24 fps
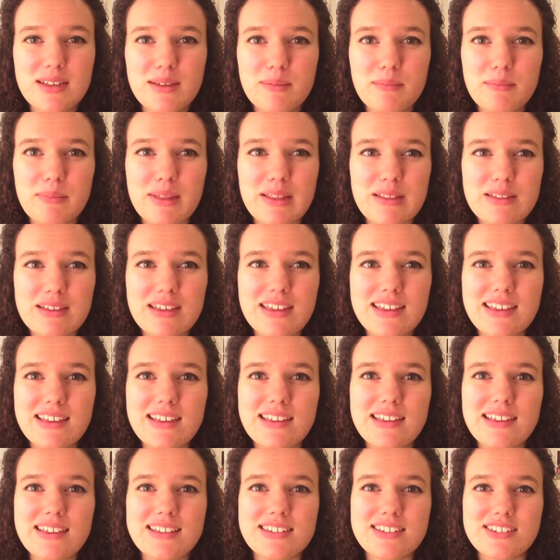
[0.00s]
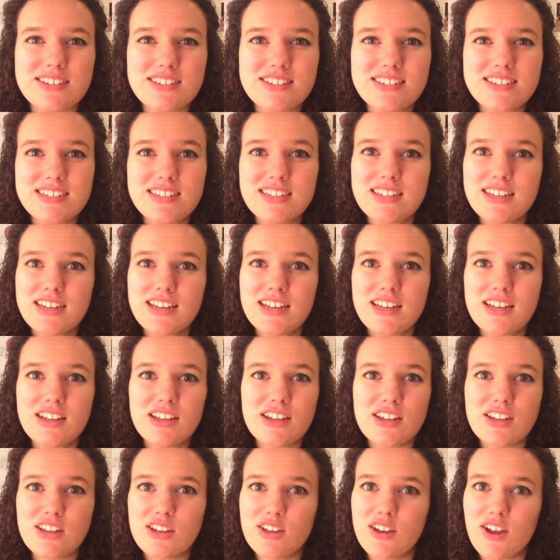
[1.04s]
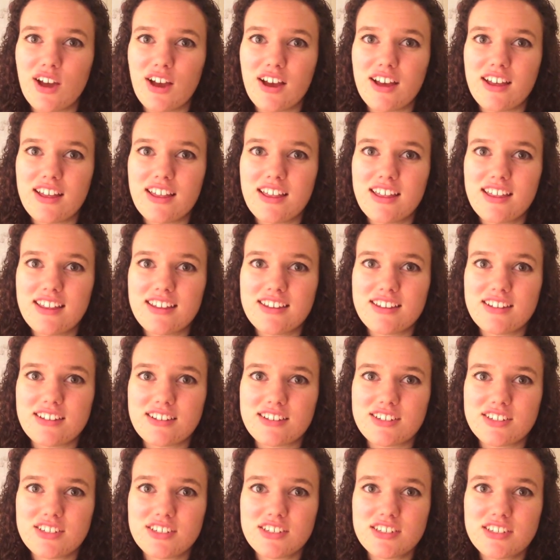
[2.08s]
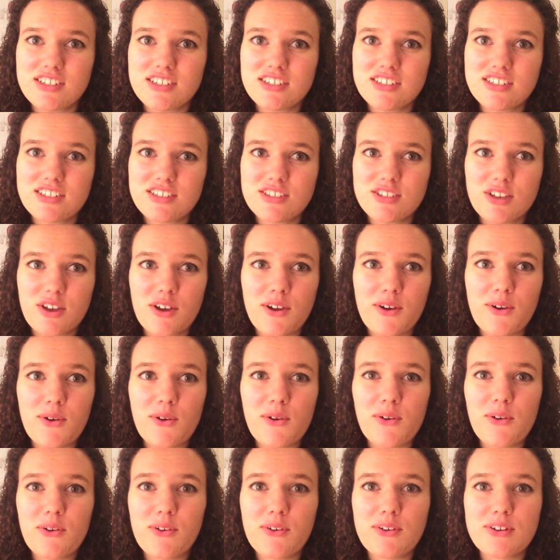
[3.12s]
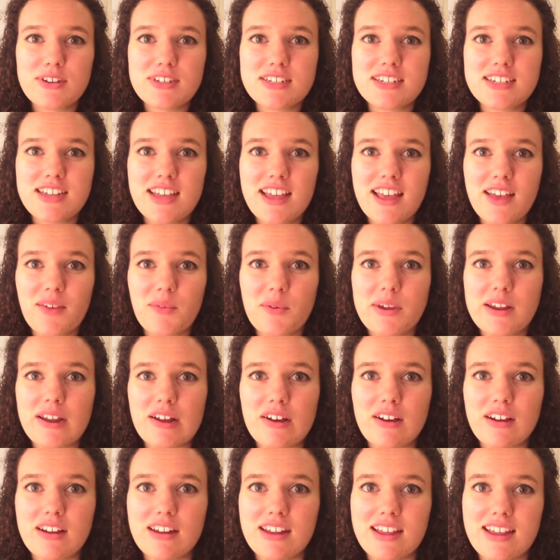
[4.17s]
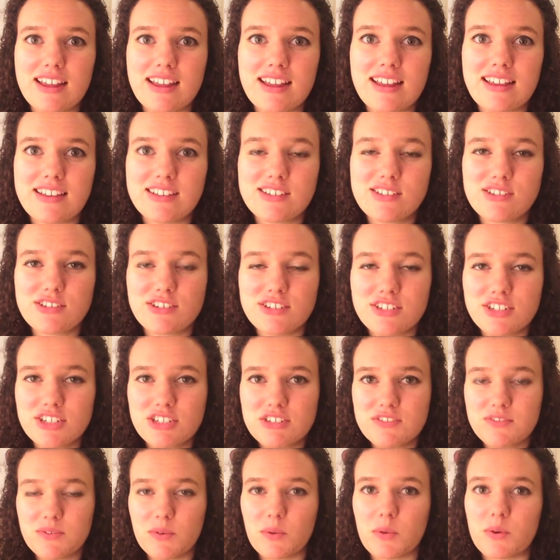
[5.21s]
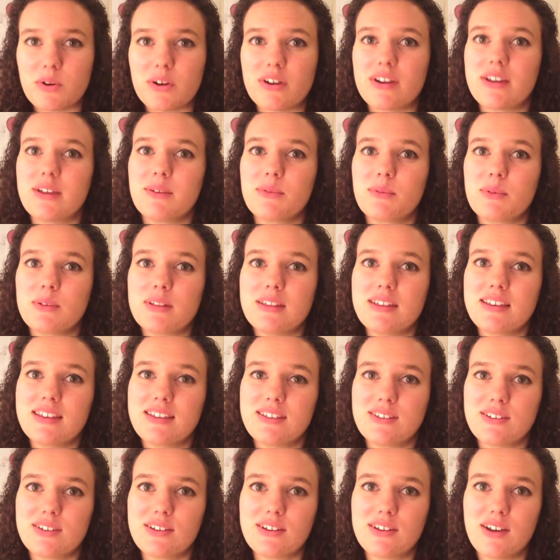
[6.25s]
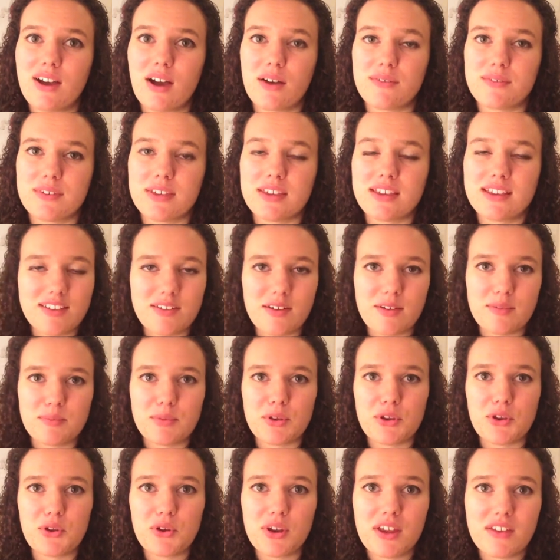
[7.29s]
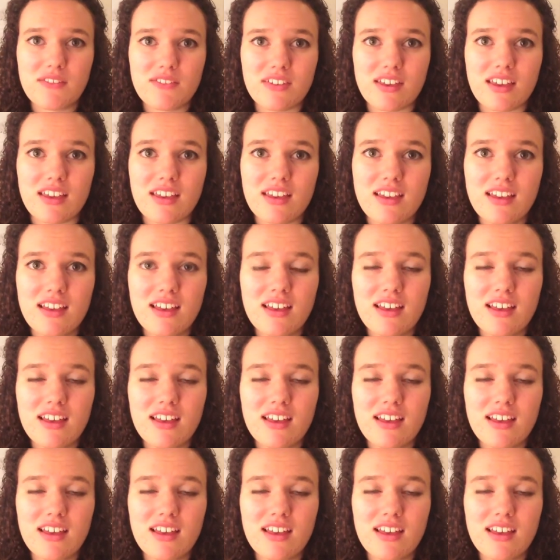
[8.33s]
milky and just not delicious. So today I went on a search for a really good coffee. I've been craving